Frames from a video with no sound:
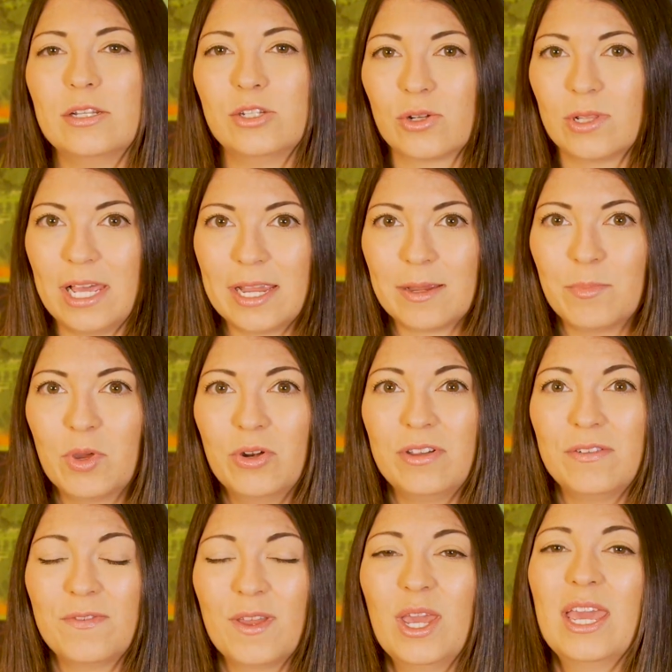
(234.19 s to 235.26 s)
underlying
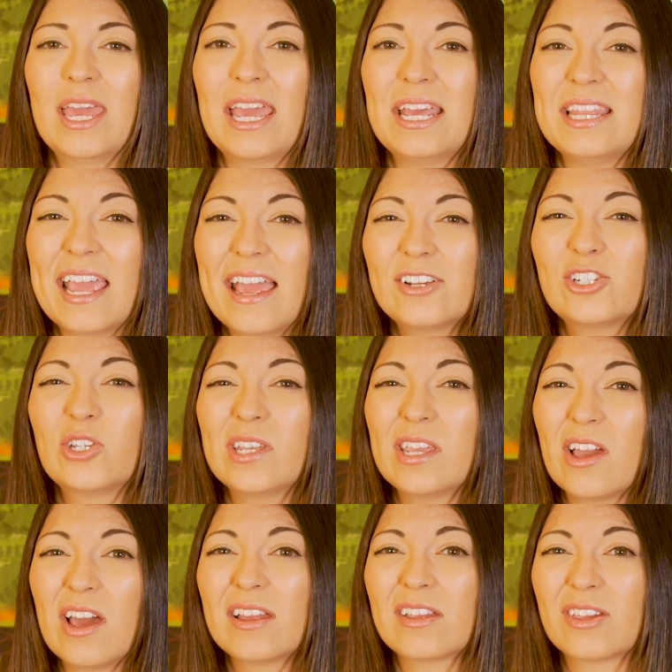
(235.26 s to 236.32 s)
motive, and they
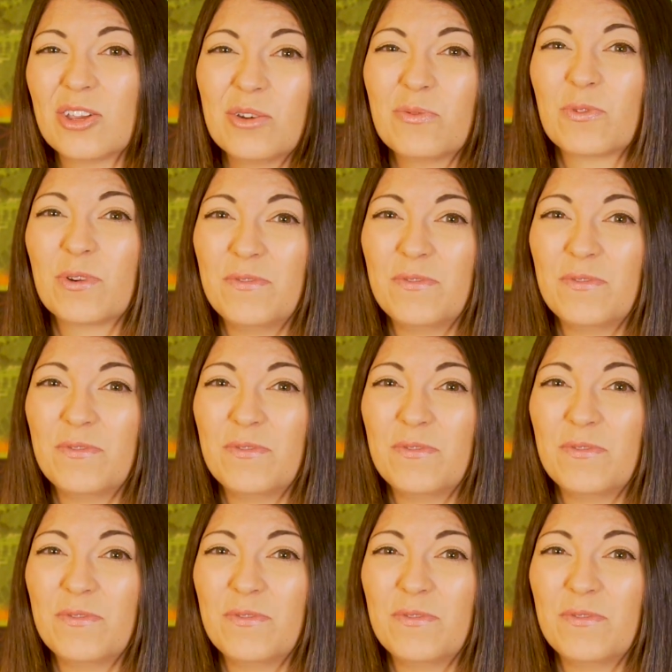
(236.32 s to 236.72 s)
actually got good